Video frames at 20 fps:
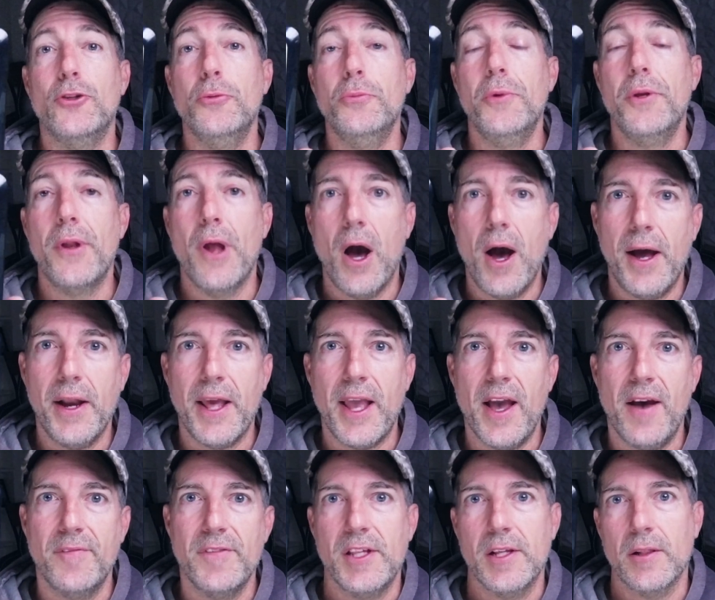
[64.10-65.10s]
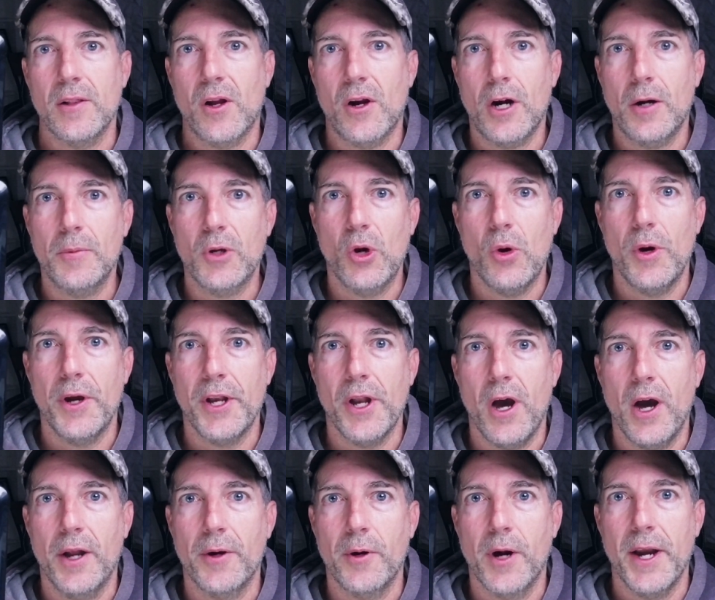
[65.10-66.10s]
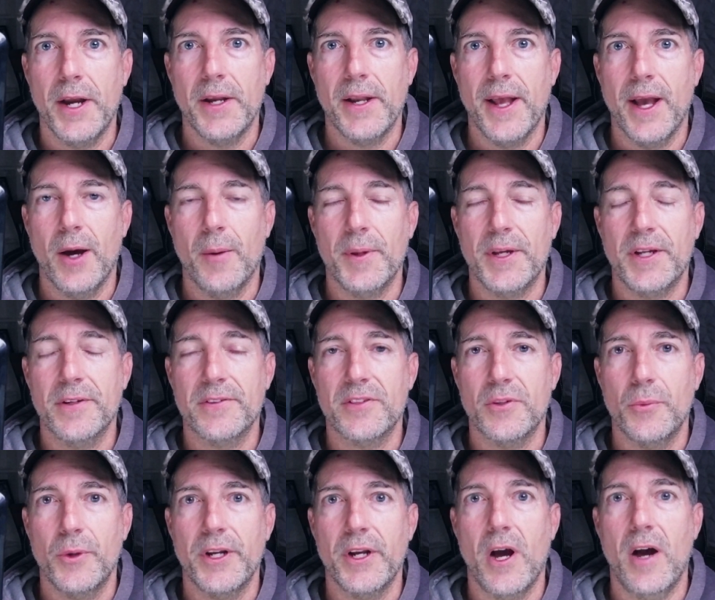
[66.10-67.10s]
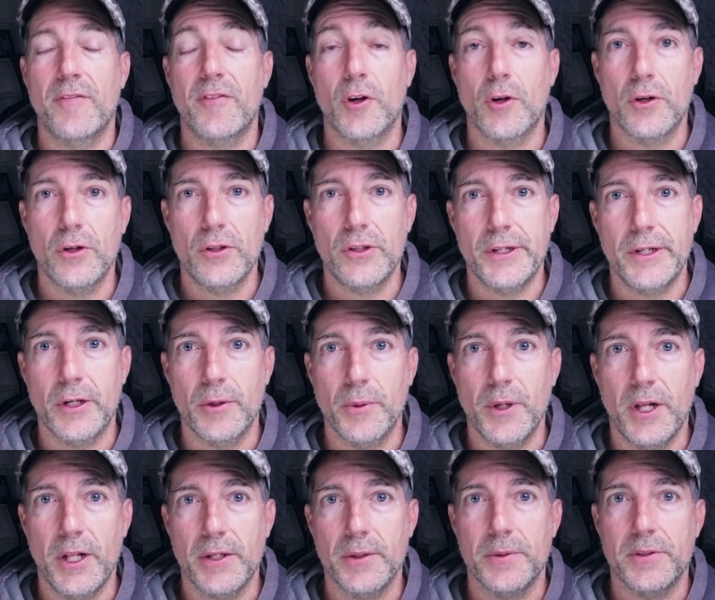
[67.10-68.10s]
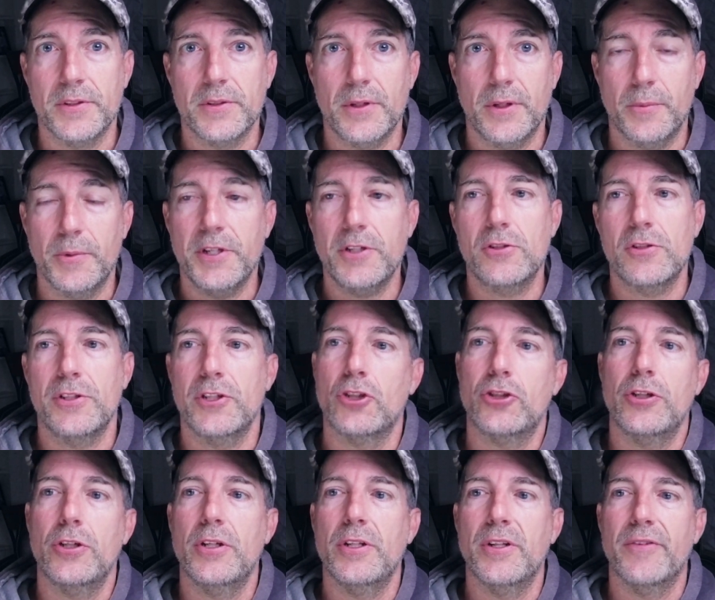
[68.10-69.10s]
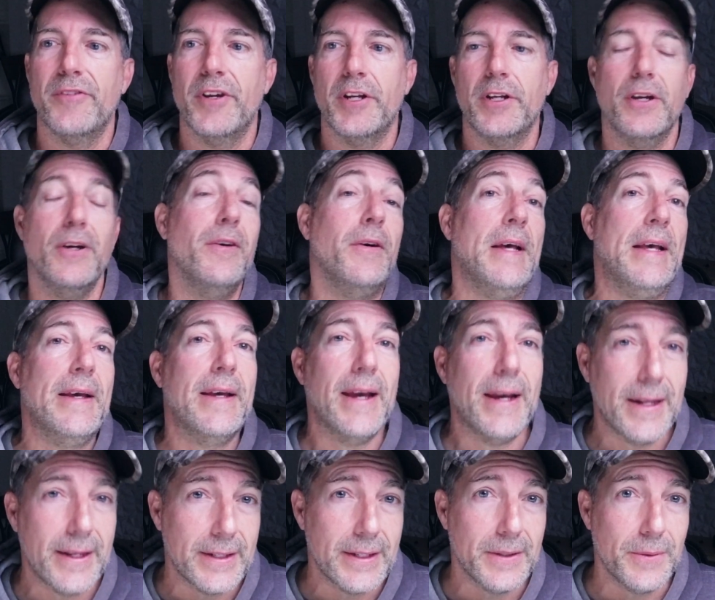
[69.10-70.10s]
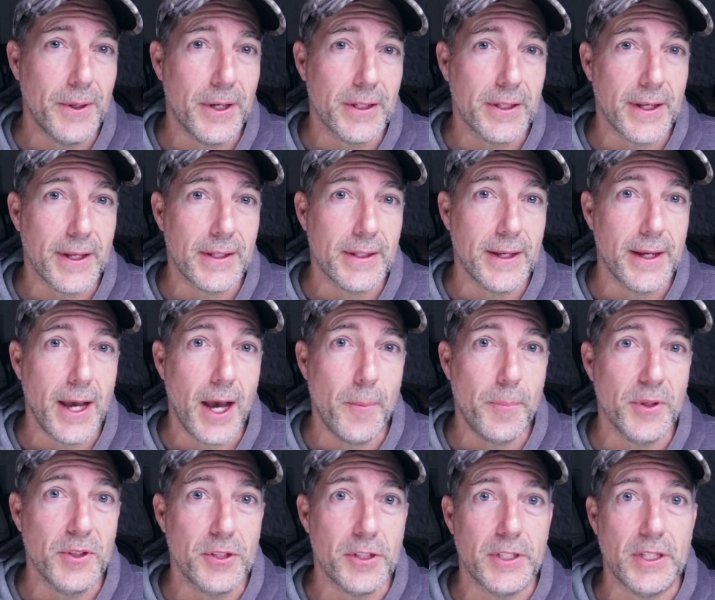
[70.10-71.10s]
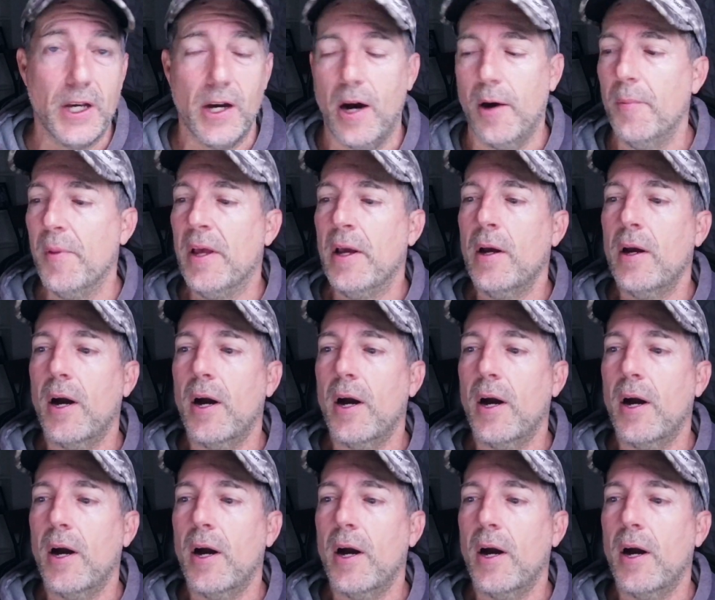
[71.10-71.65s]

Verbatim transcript: do not have the alarm going on right now because it went off earlier while I was originally shooting the video, and I didn't want that to happen to y'all.